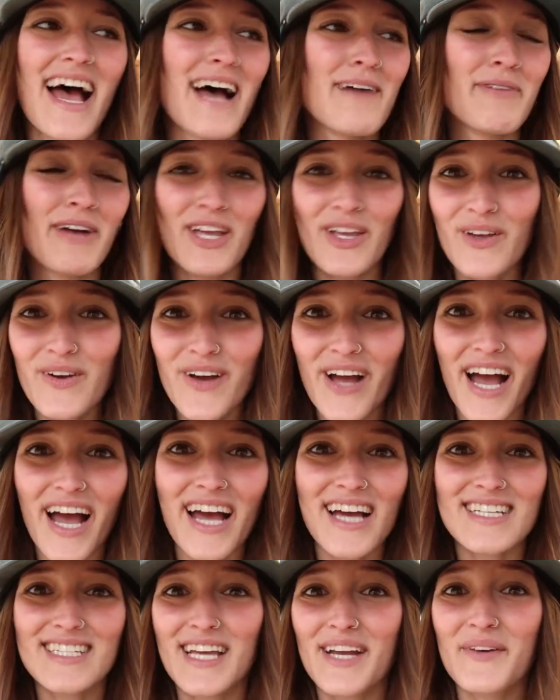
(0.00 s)
But you
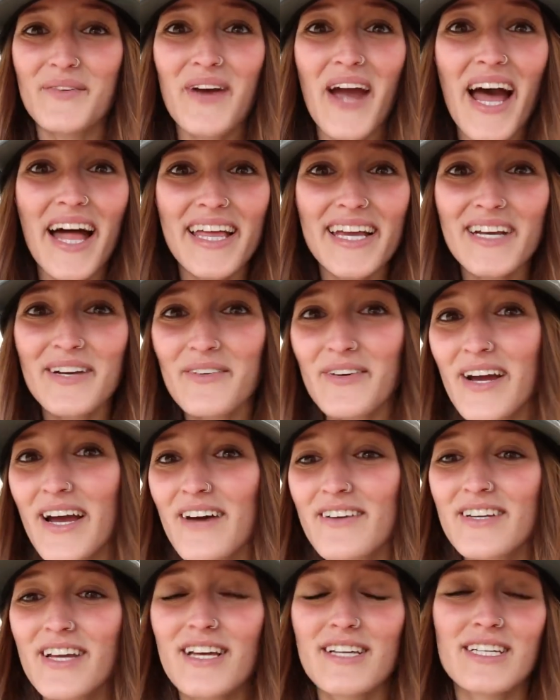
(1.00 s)
guys, like rallying
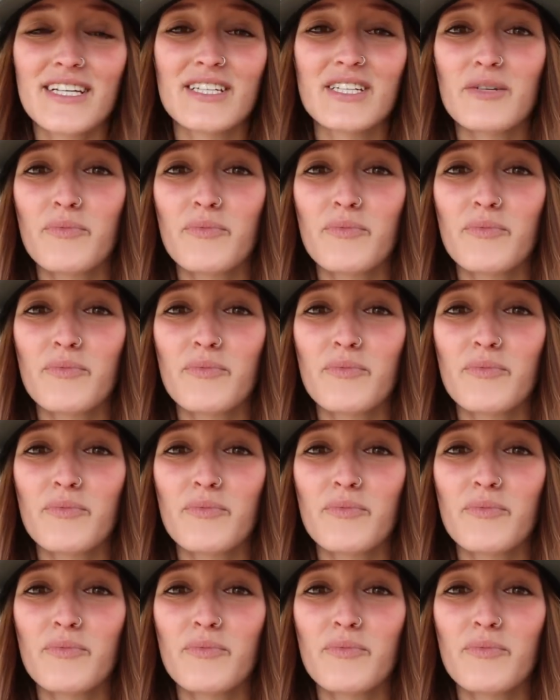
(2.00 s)
around us and